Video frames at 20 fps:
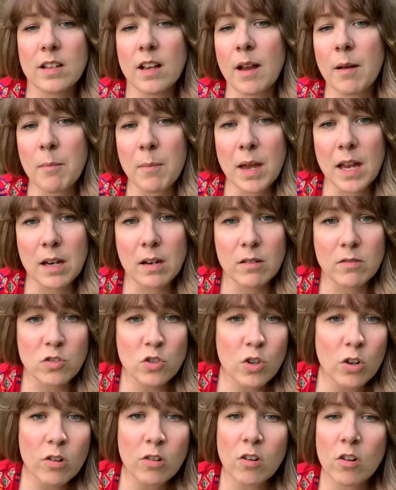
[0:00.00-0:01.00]
I made
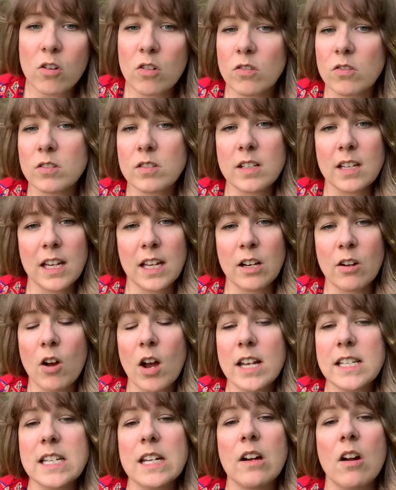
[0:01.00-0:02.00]
journals.
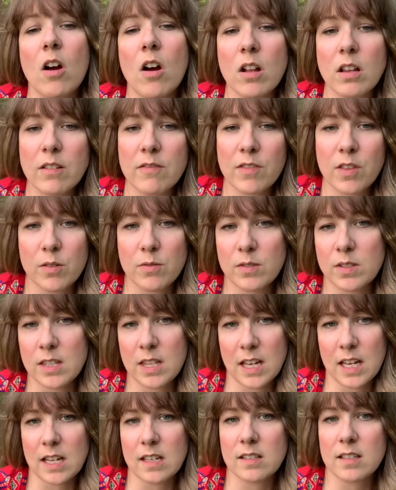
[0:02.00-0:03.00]
I did all of those
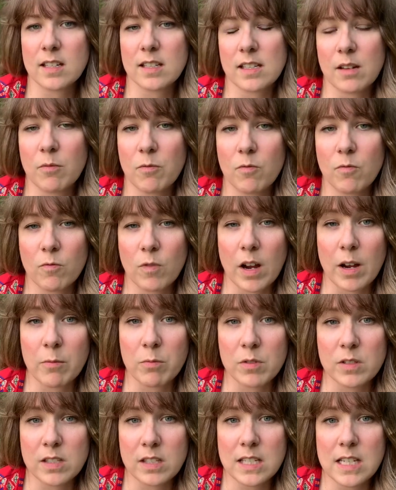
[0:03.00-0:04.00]
things because I
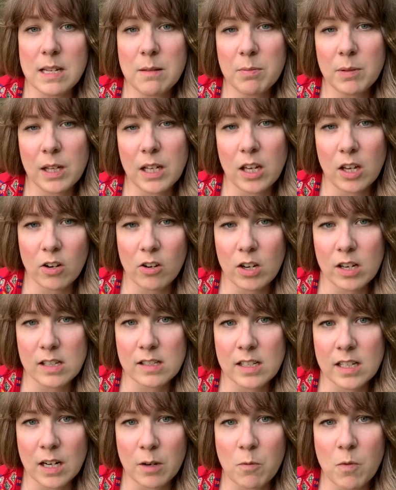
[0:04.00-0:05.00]
was deeply
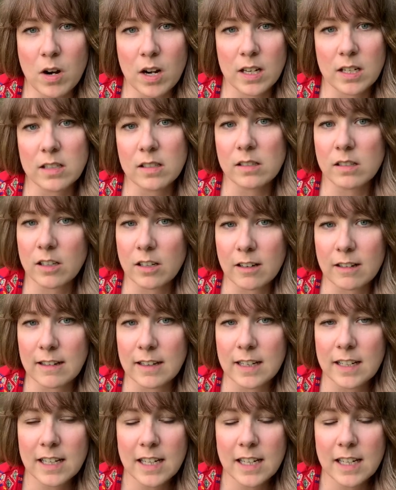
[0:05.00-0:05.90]
curious and I wanted to learn.